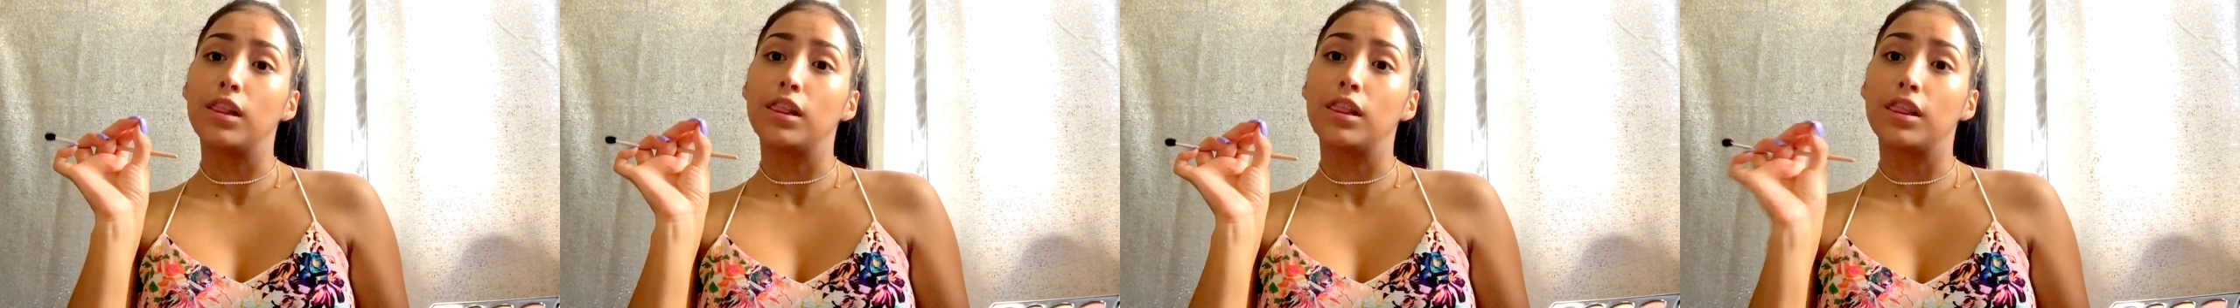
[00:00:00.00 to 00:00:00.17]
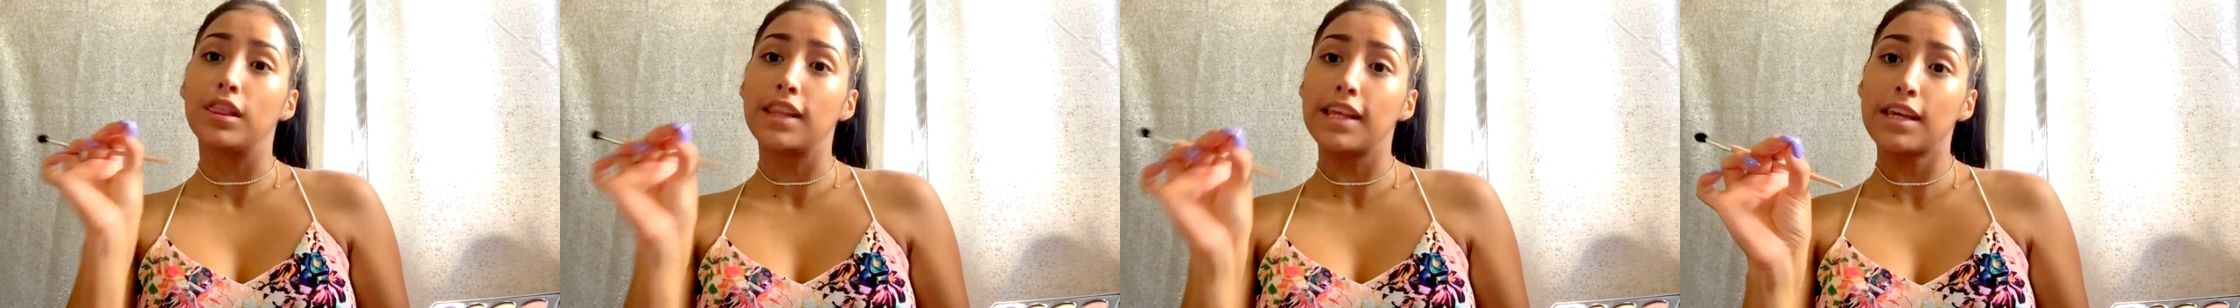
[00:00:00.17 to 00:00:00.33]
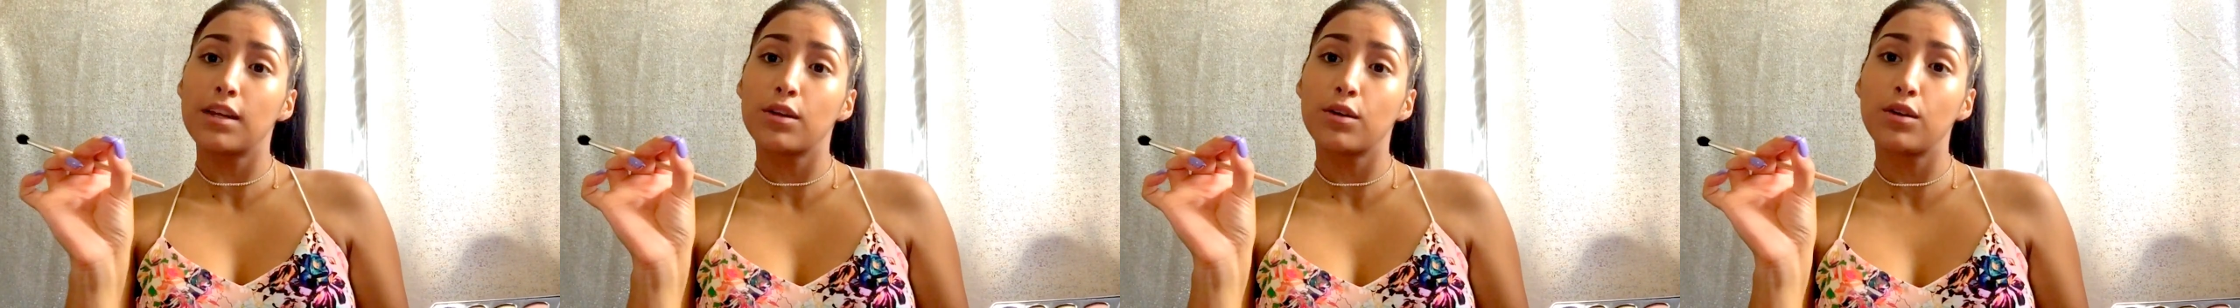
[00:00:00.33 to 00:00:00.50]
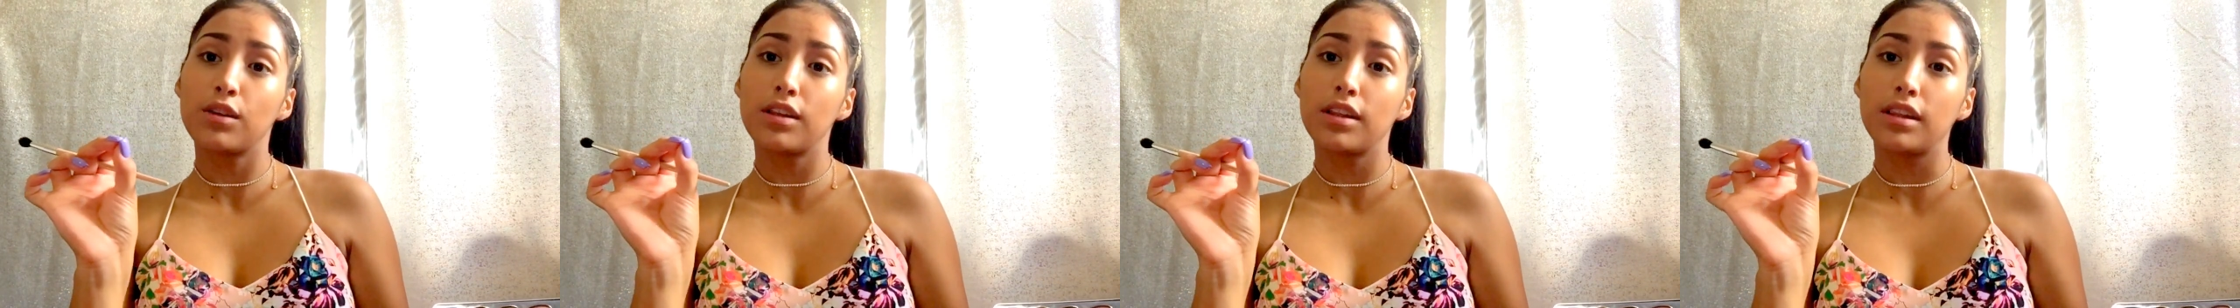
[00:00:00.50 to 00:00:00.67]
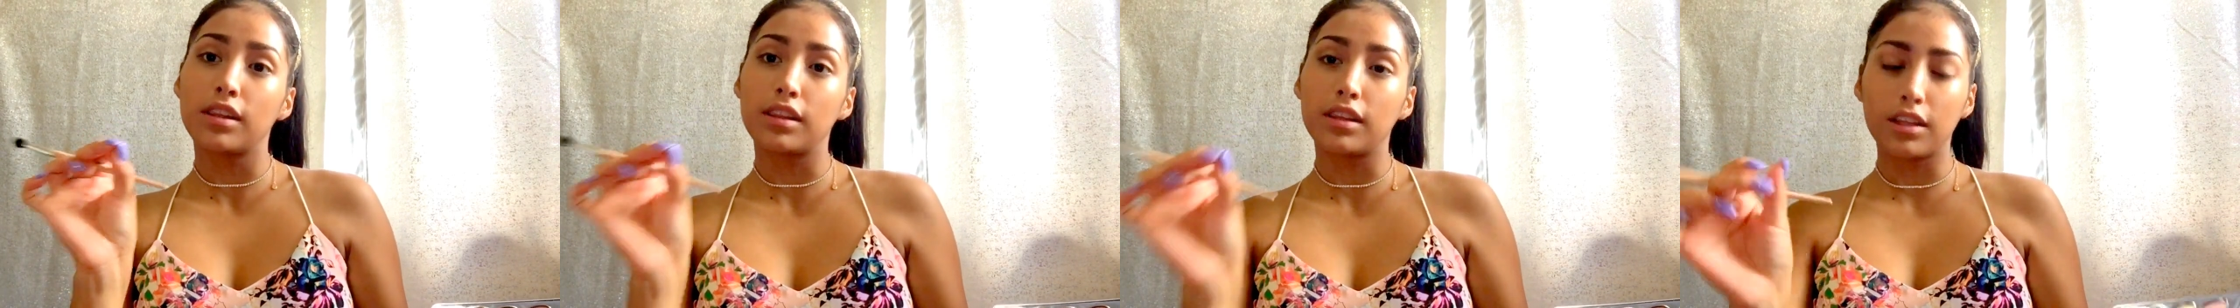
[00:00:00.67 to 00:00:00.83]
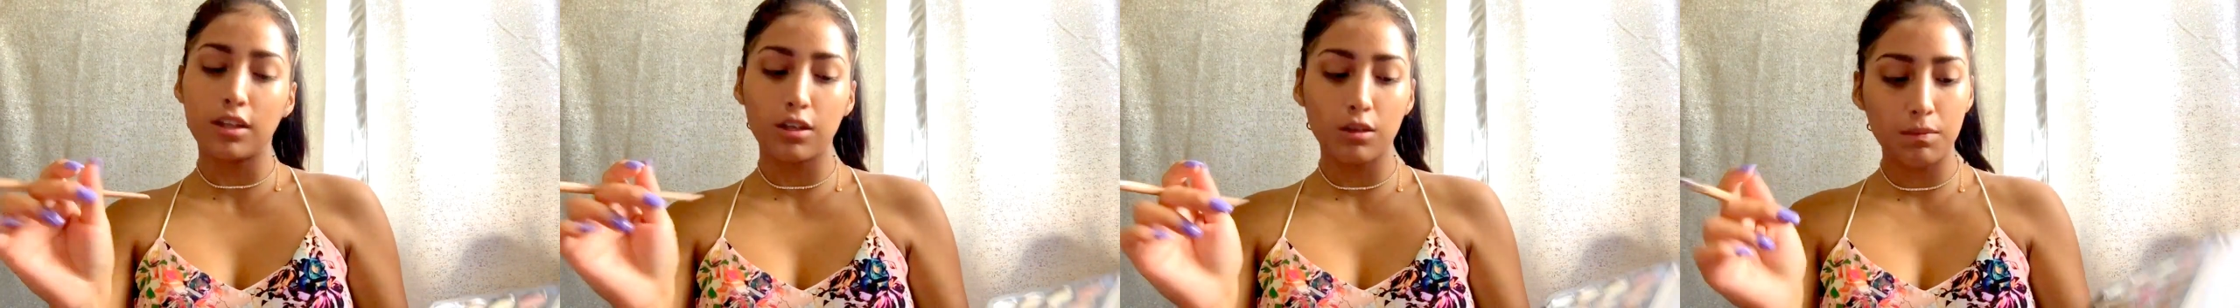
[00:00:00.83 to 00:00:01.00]

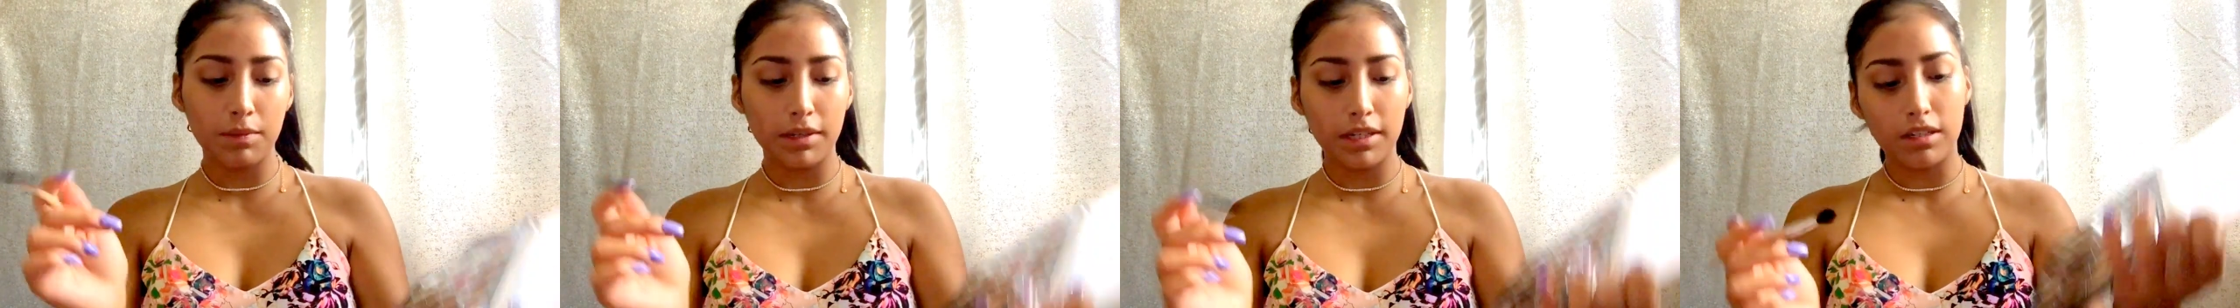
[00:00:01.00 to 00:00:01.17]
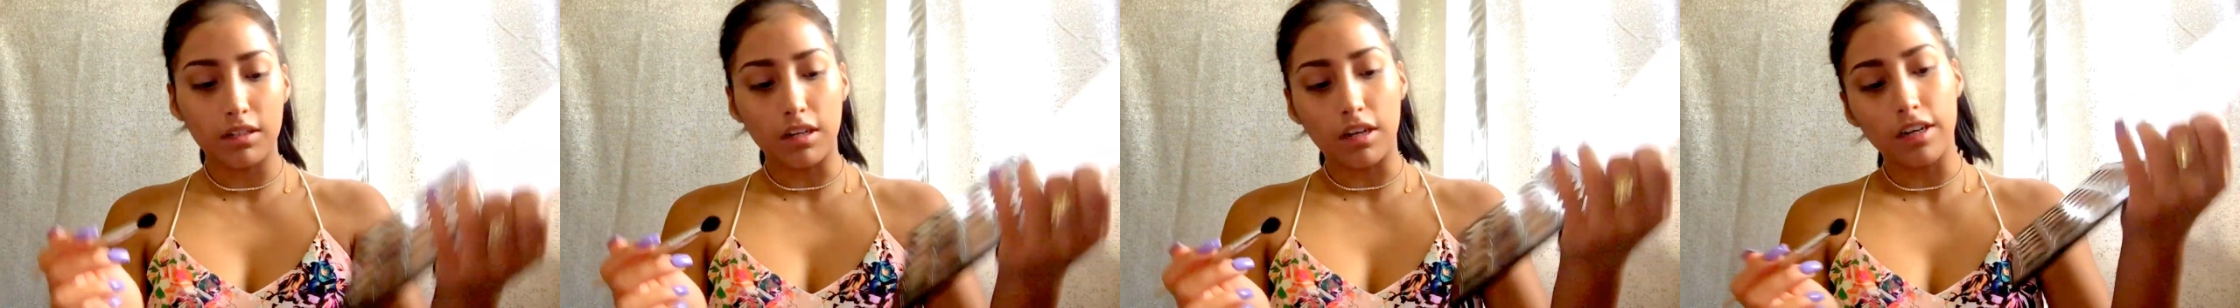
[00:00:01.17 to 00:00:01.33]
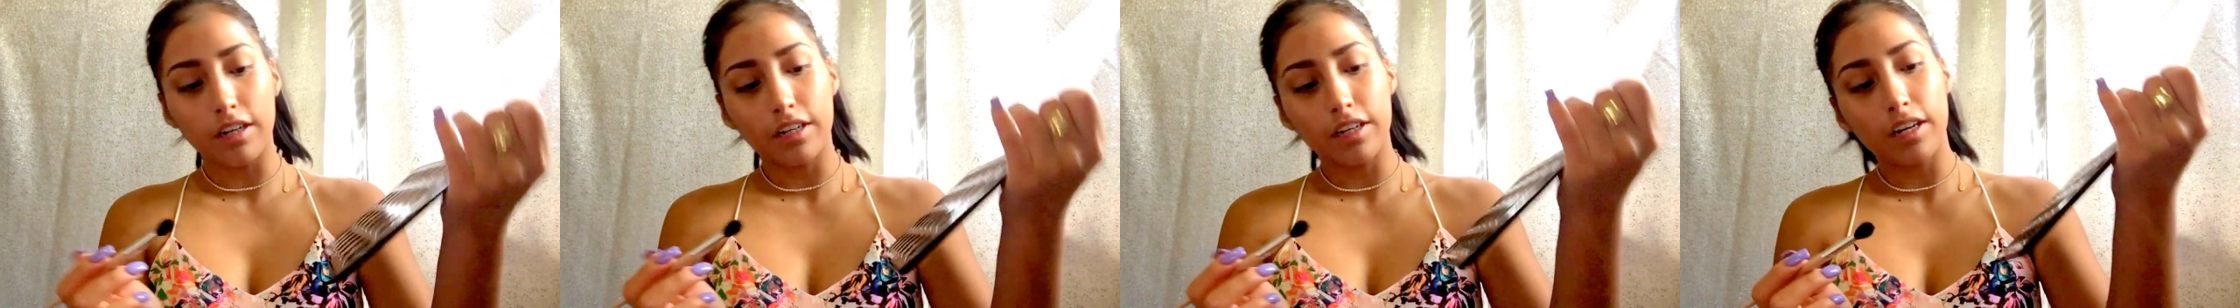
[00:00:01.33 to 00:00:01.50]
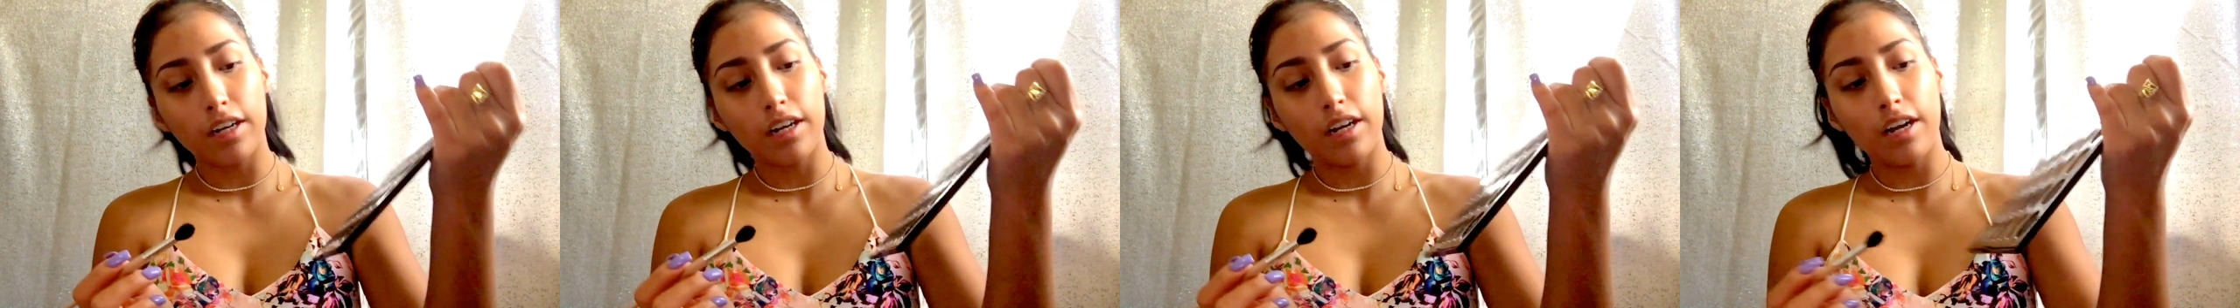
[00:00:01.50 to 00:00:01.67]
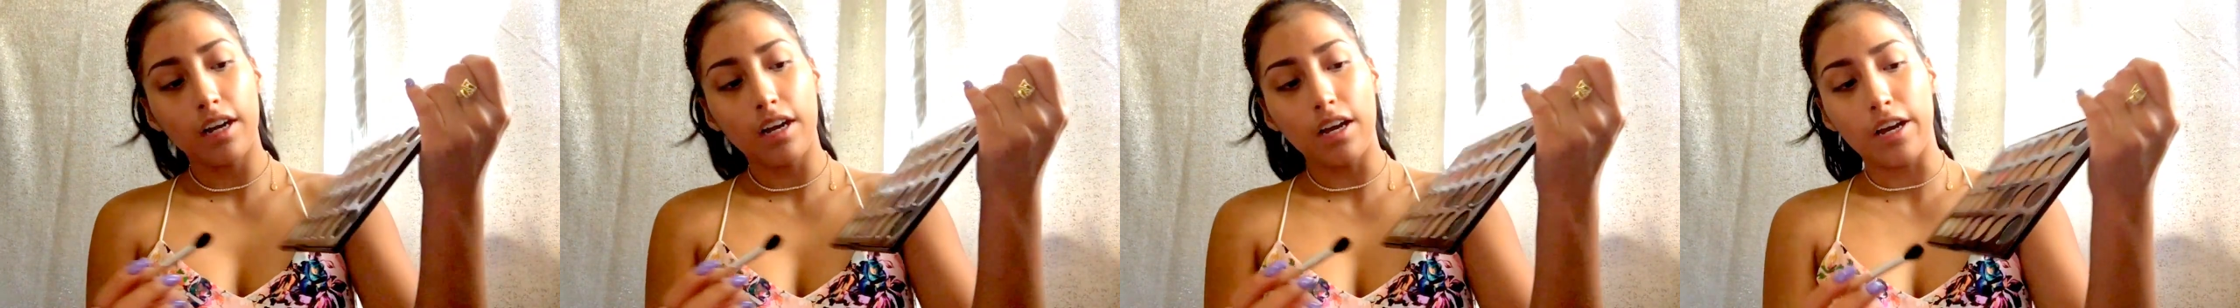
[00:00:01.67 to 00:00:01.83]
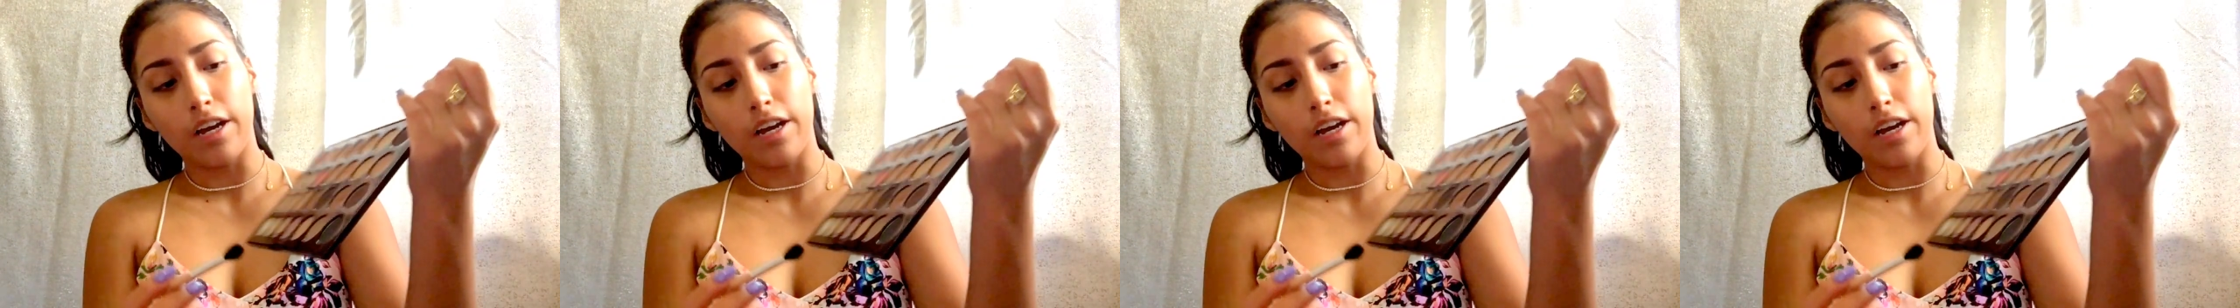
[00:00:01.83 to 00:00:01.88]
little bit darker.